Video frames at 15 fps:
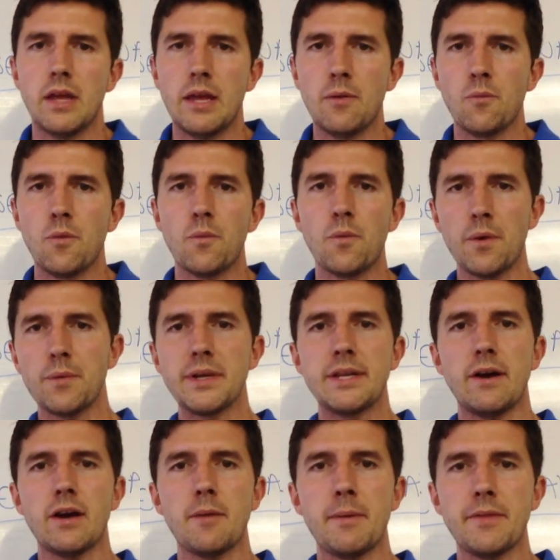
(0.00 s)
And when we
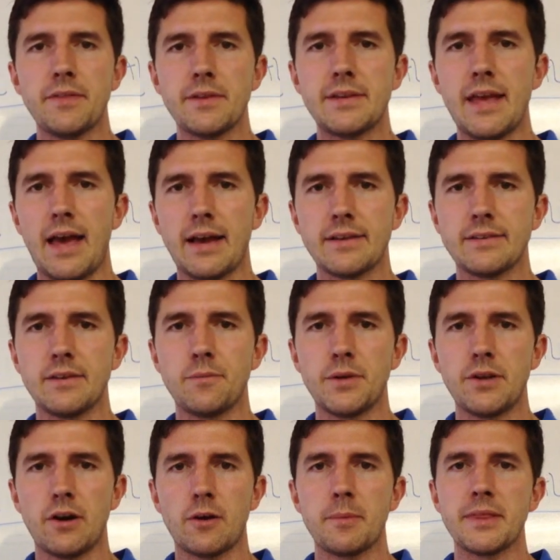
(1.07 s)
talk about the text and we
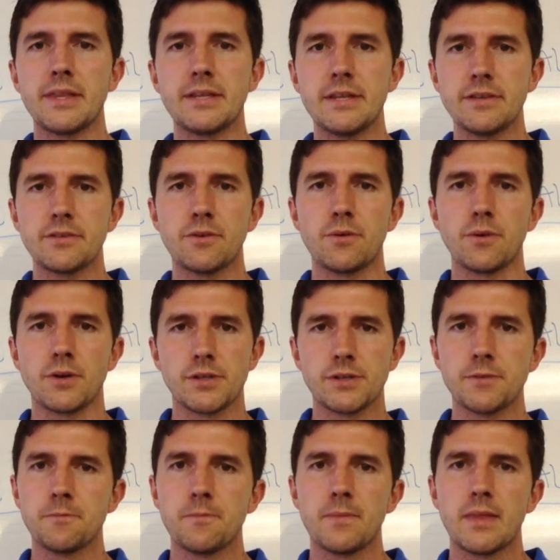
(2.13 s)
talk about the
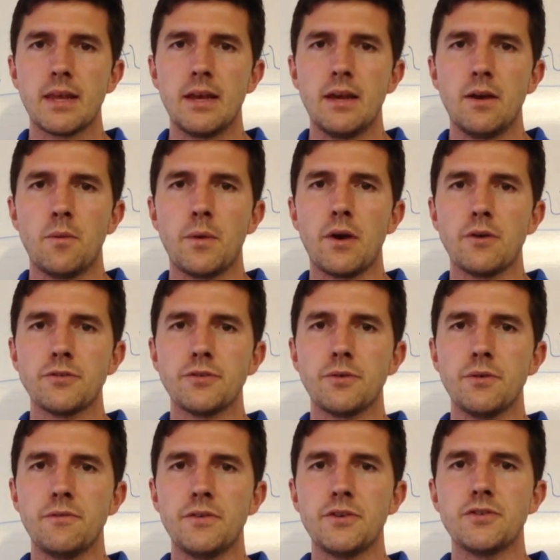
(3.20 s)
discourse, we also
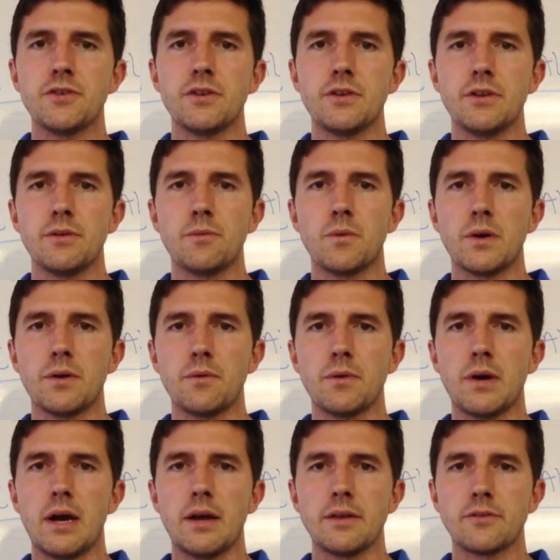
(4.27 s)
envision what
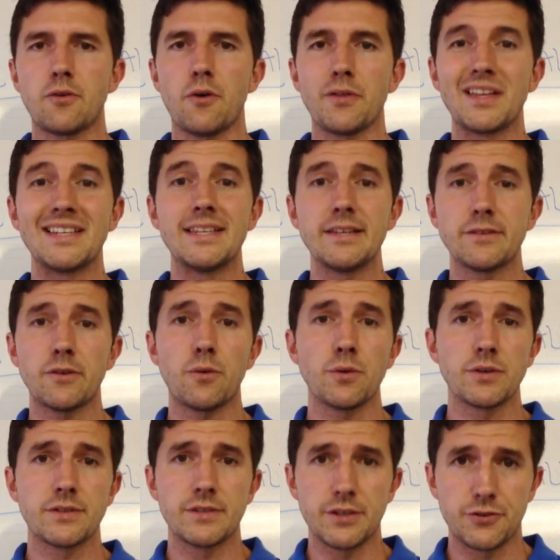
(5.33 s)
is called the
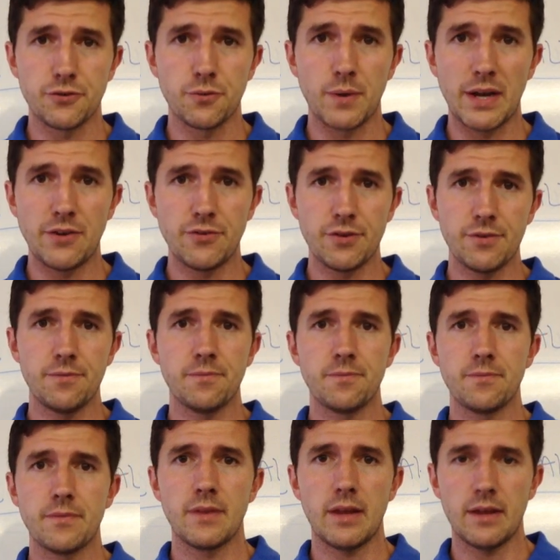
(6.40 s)
discourse situation,
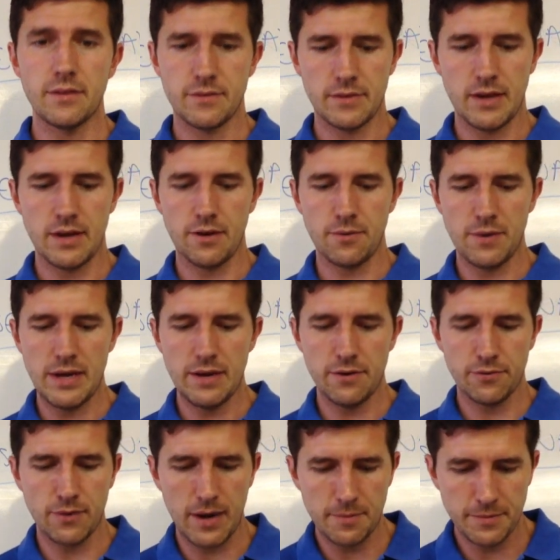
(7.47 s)
as Green
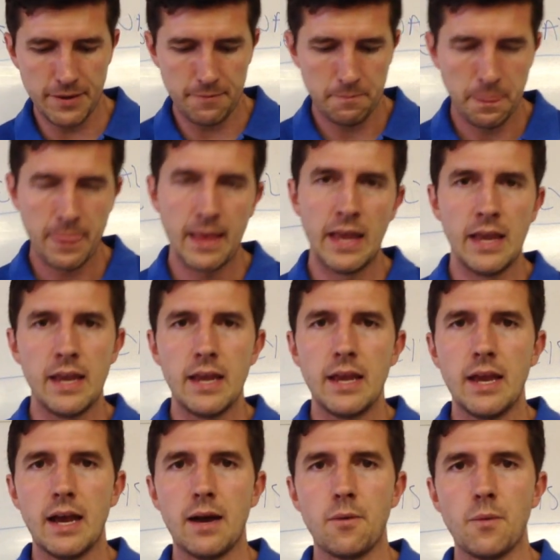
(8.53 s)
describes it.
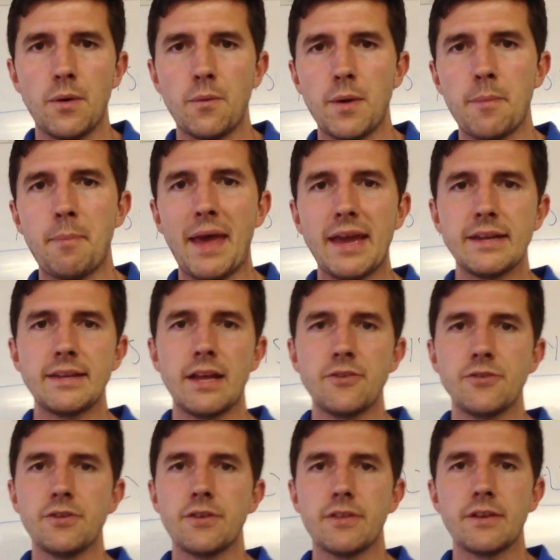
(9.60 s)
We pay
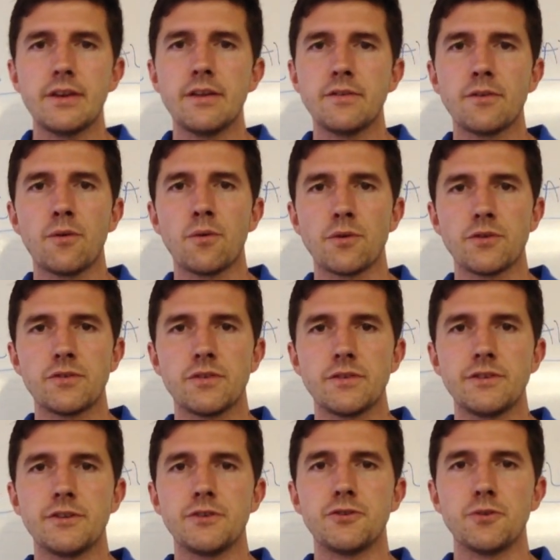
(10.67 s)
attention to the discourse
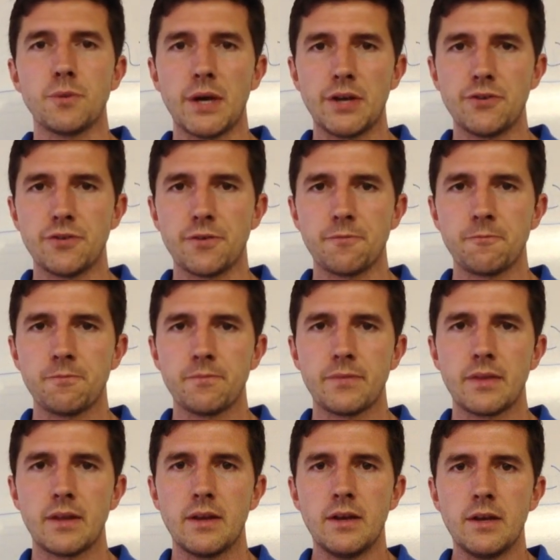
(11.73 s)
situation.
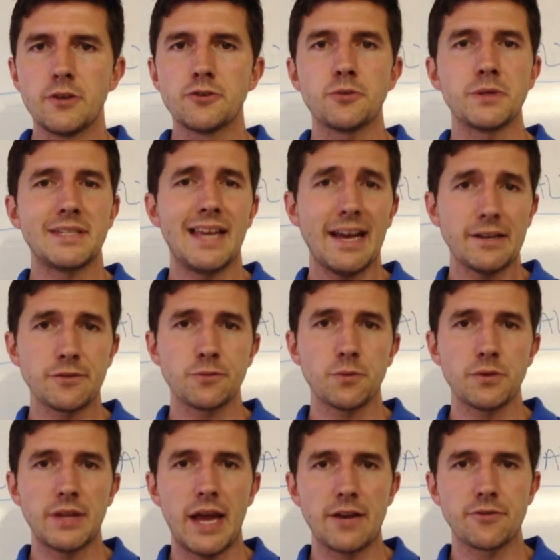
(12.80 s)
So a text
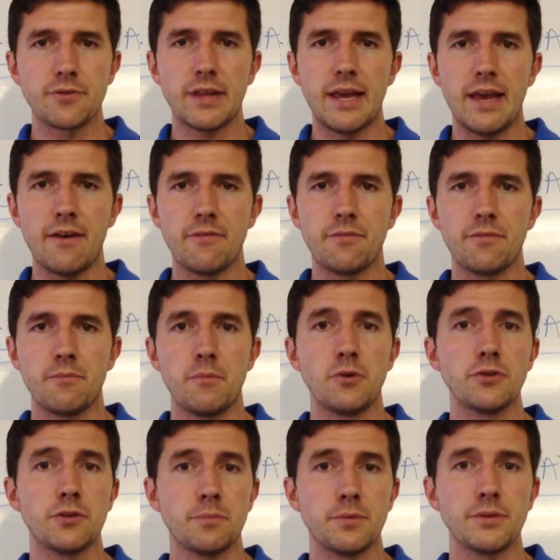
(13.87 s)
will naturally have
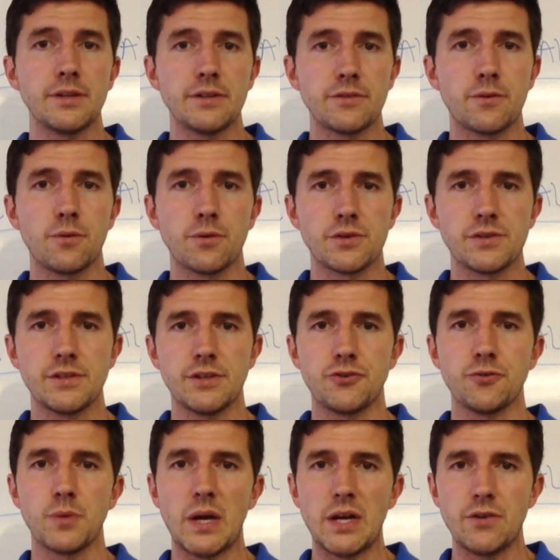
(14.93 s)
multiple discourse
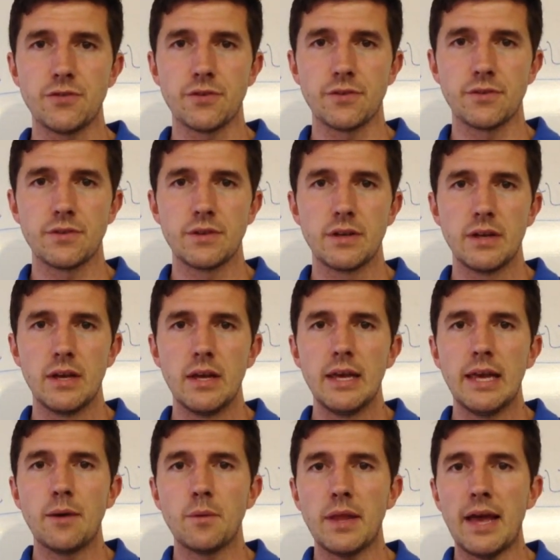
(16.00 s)
situations.
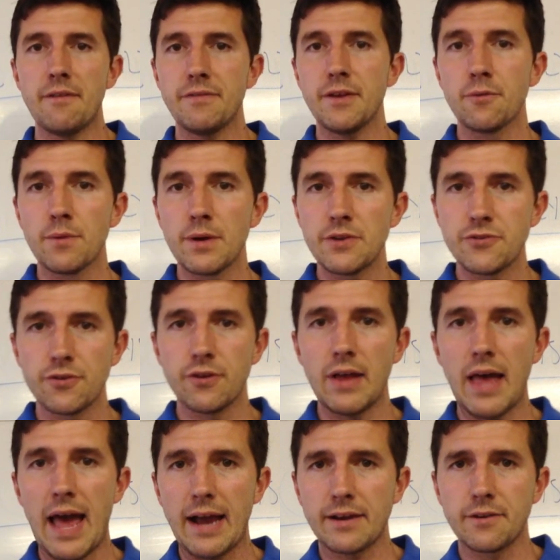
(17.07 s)
It will have the original
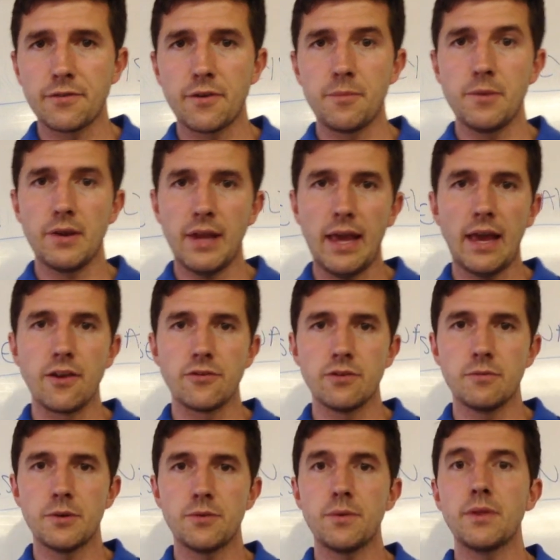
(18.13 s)
act of
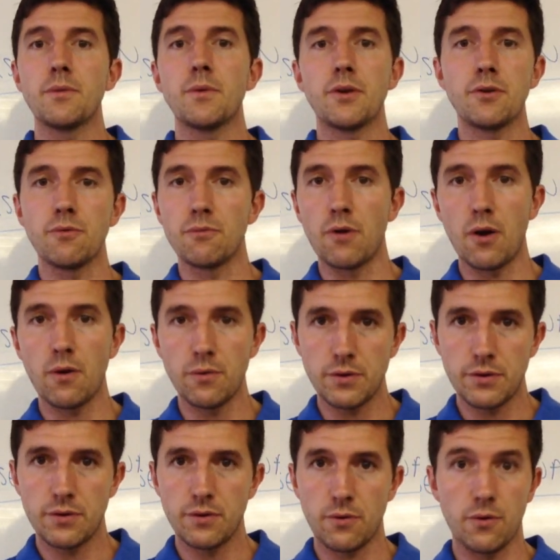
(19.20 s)
communication between the one who wrote
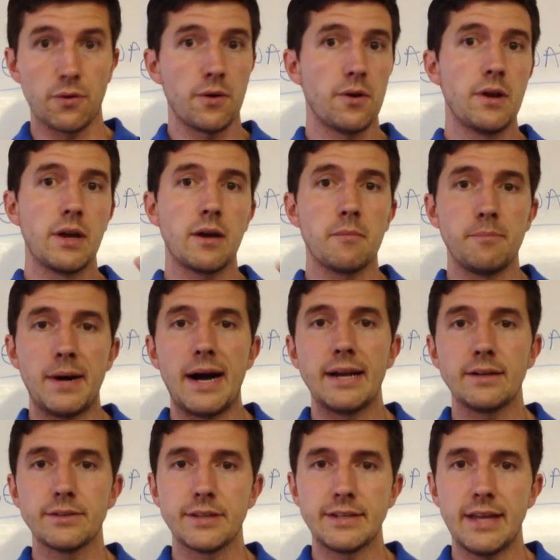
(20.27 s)
or
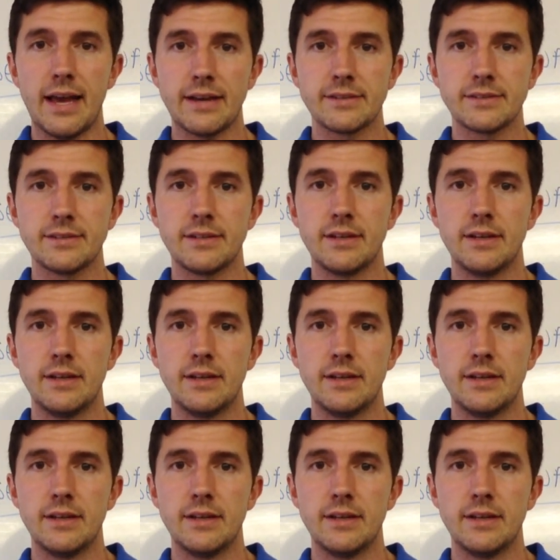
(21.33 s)
compiled the text